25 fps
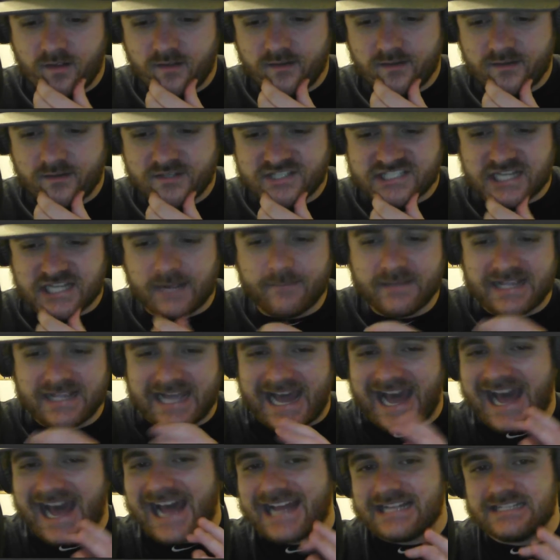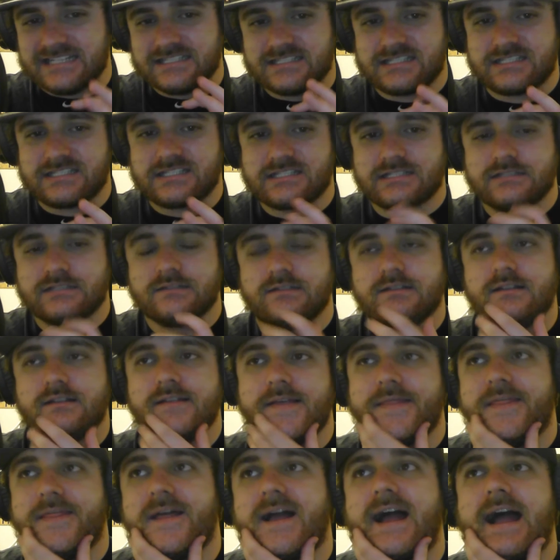some guys
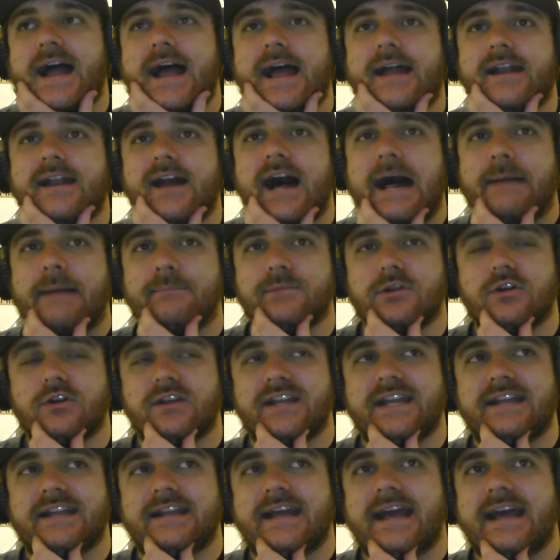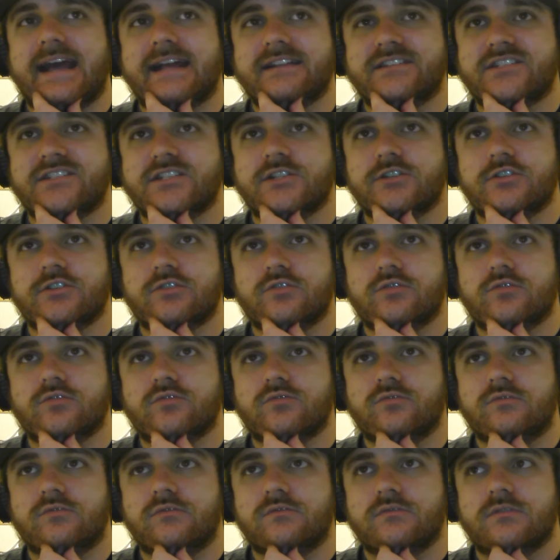that I'm looking at
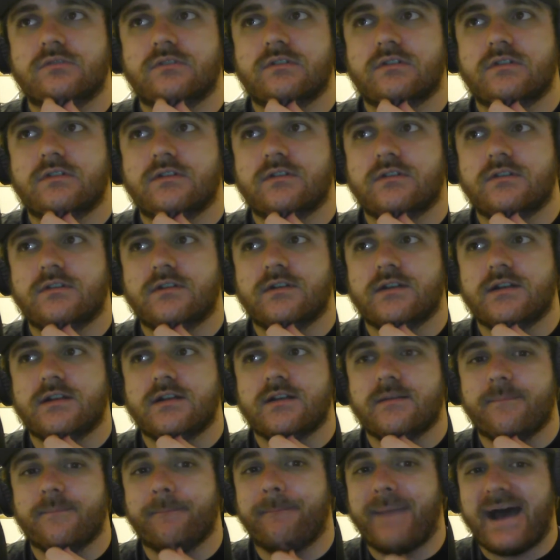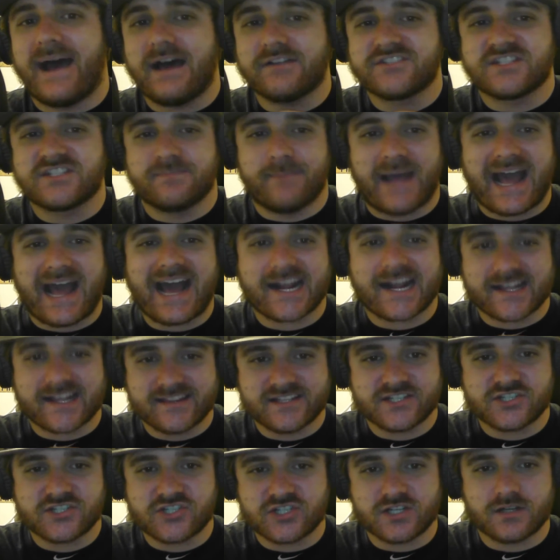to bounce back
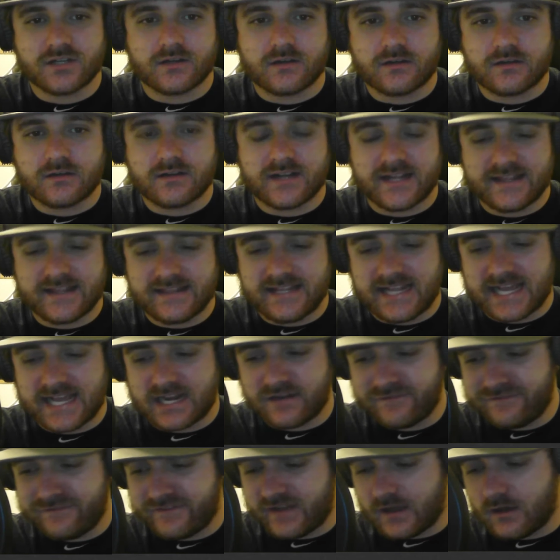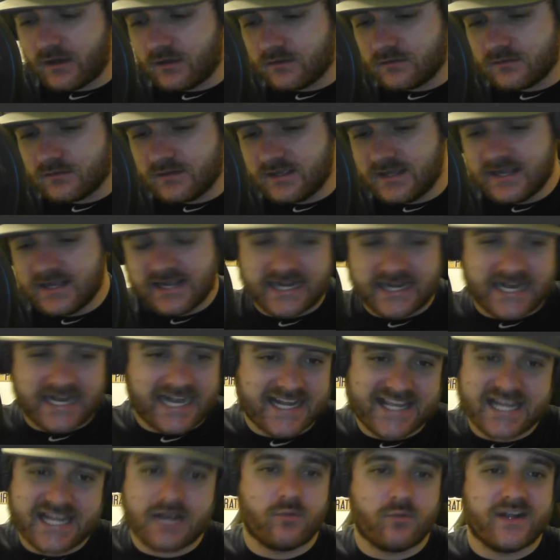this year in the NFL, and I
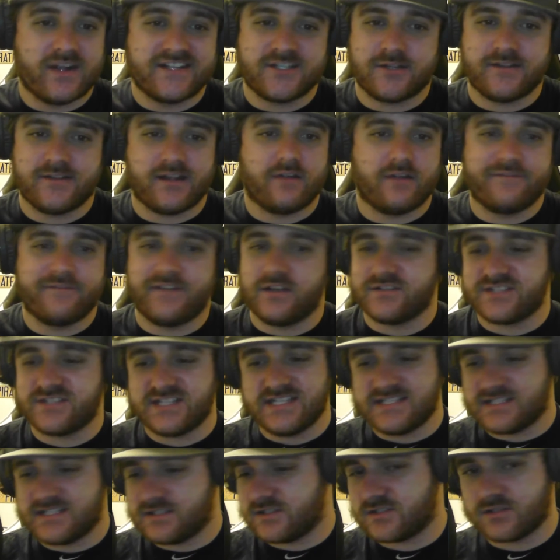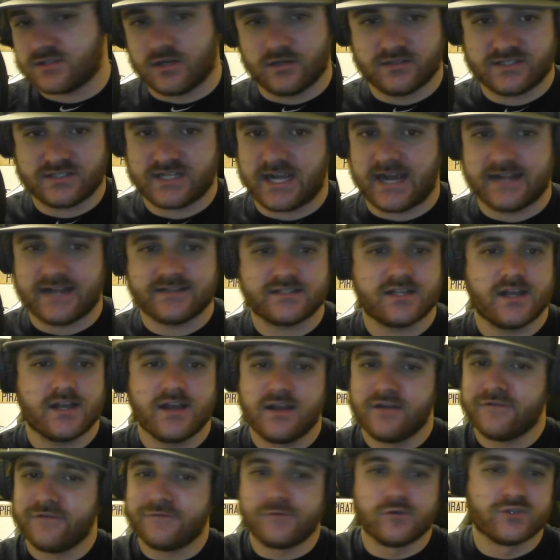can't wait till the NFL season starts, guys.
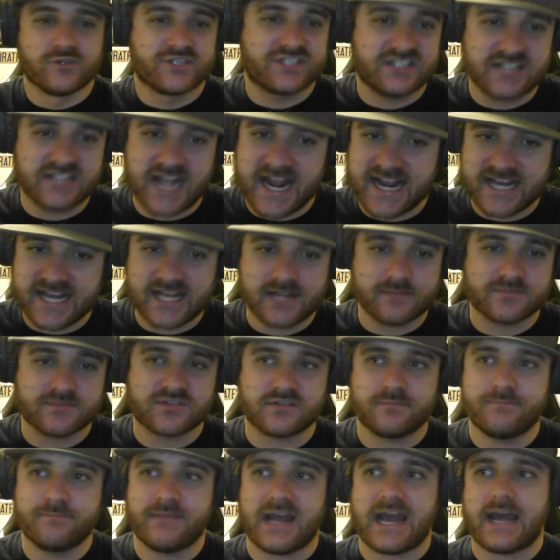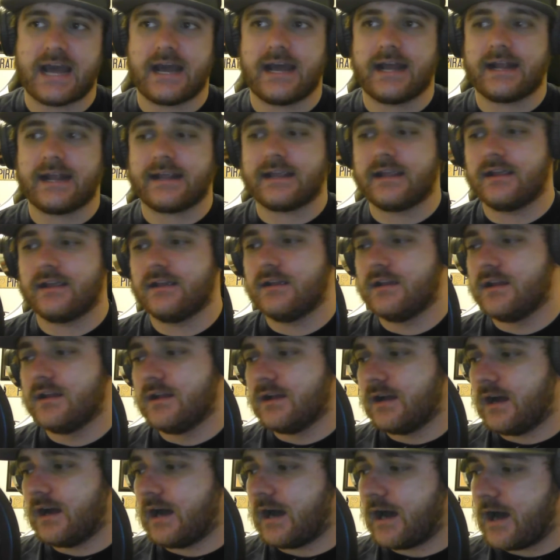Full stadiums are back.
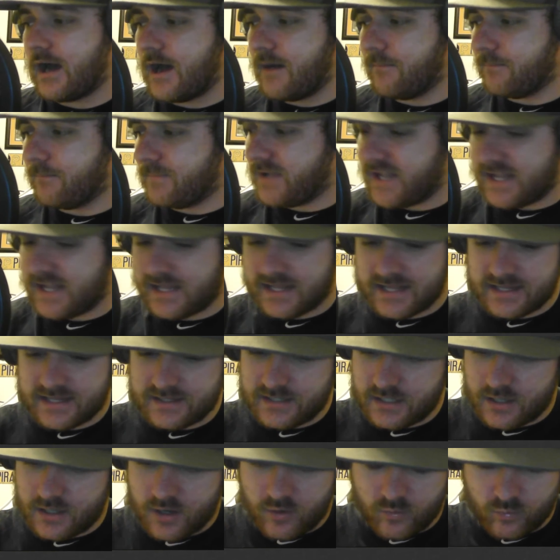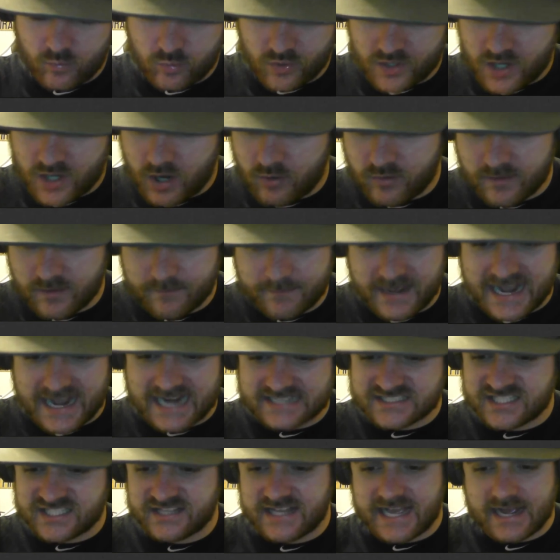We're going
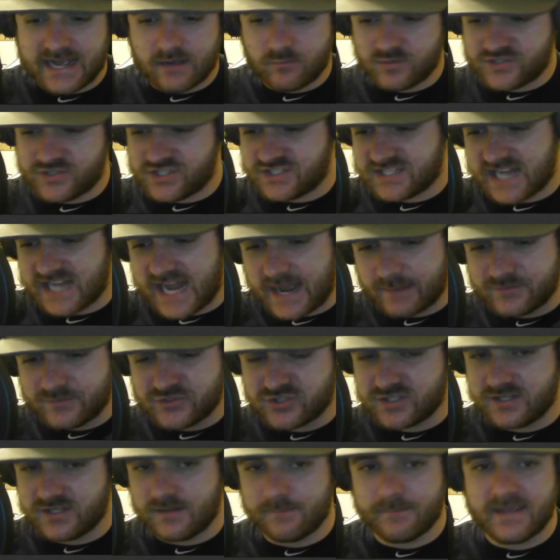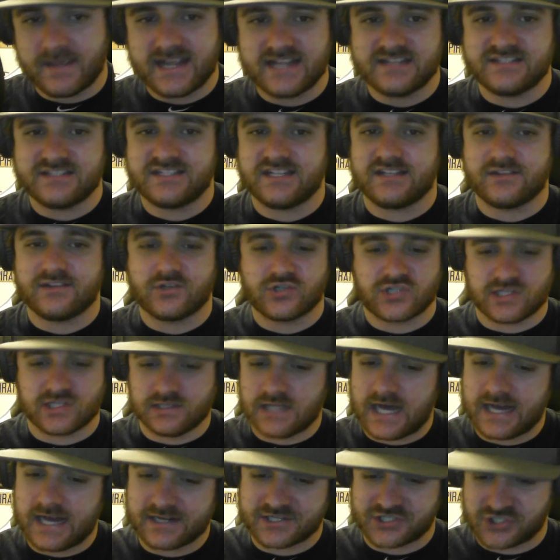back to that, which is absolutely amazing. There's a
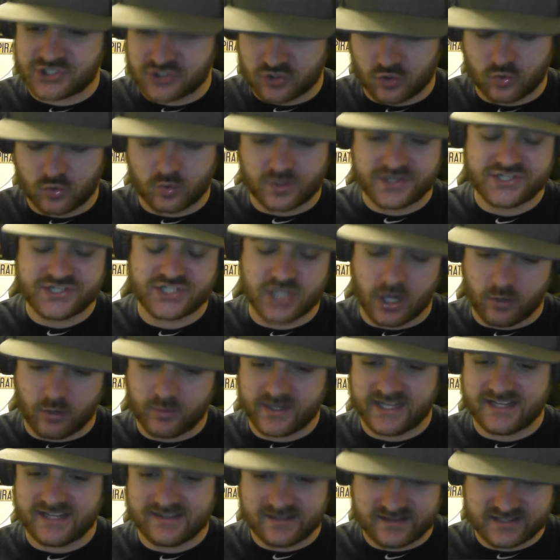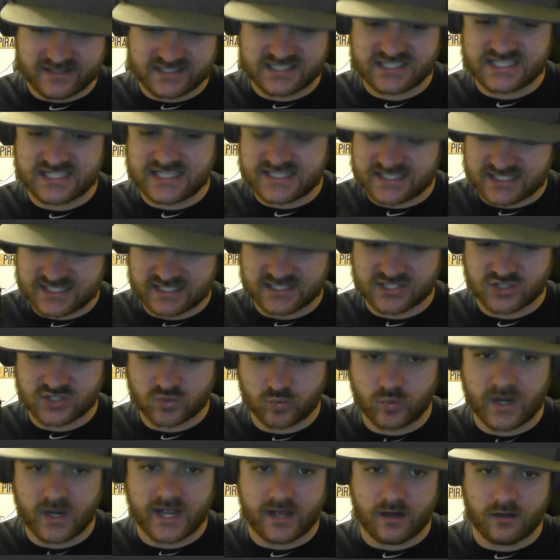lot of stories going into the season as
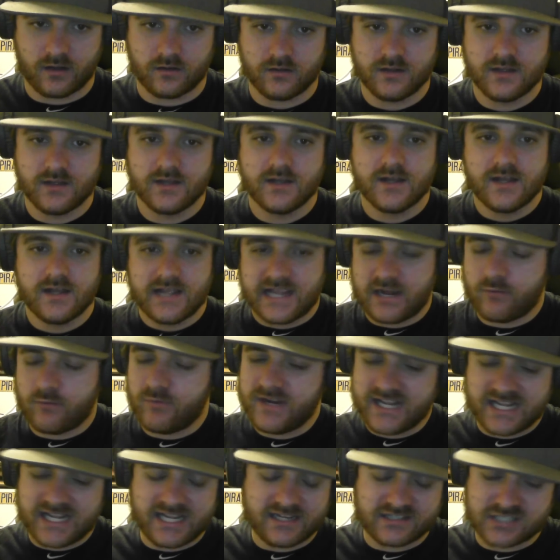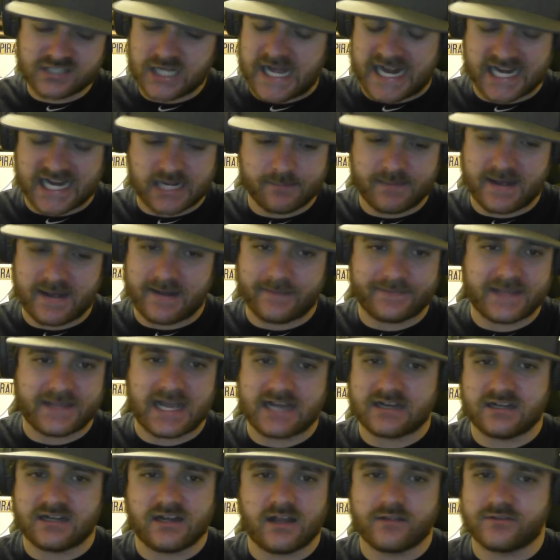well. And we can talk about
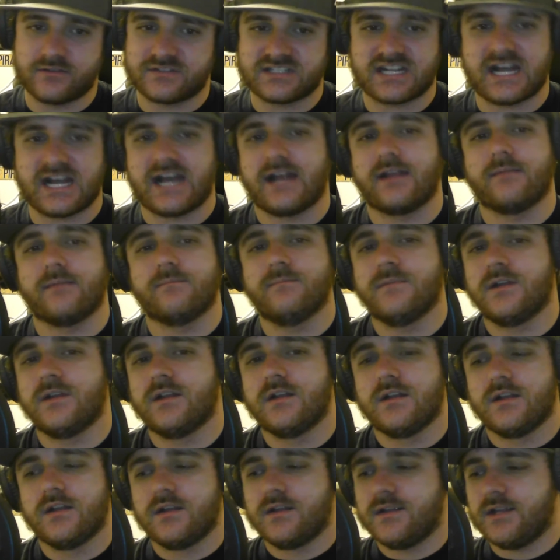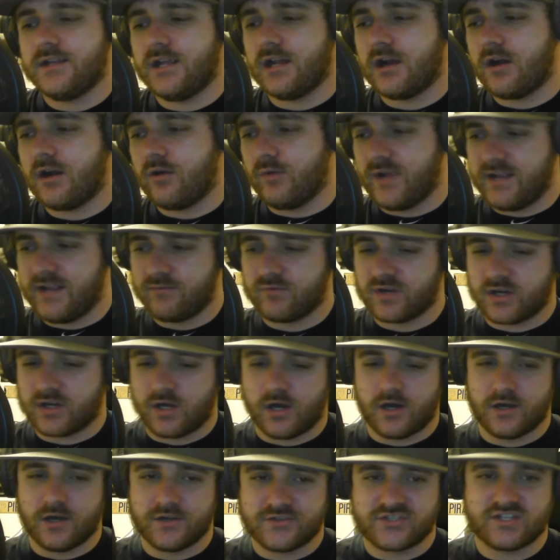that another time, in
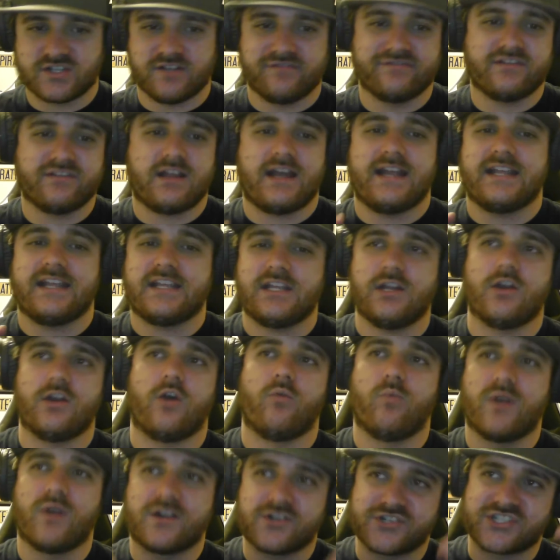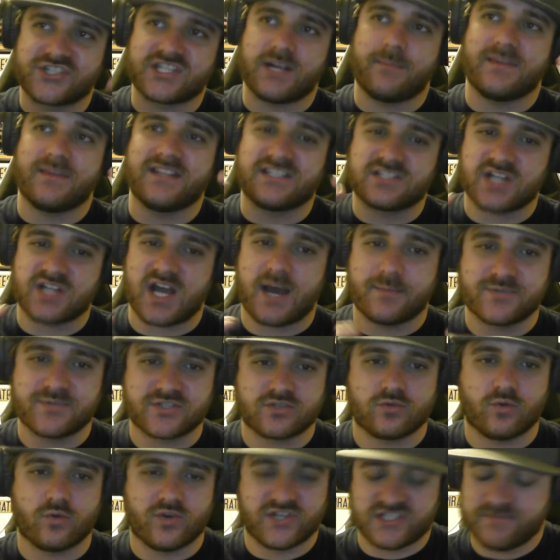regards of what are some of the top
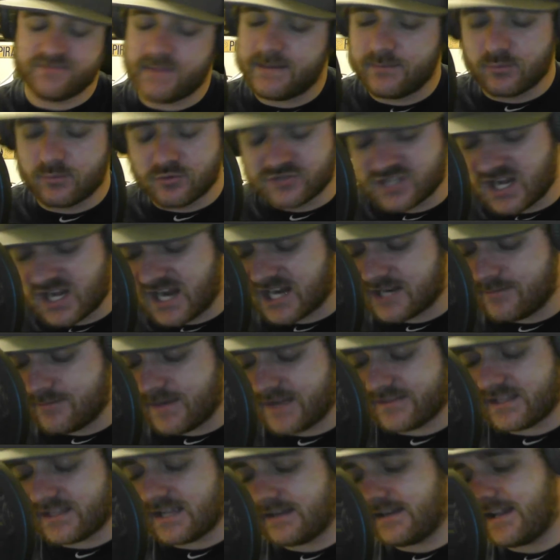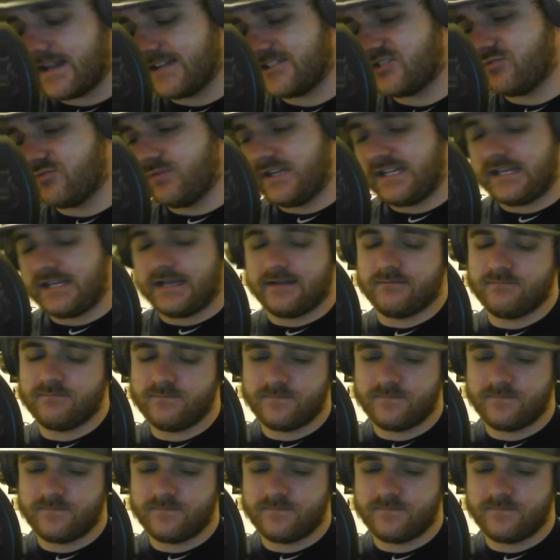stories. Maybe we'll talk about that next weekend.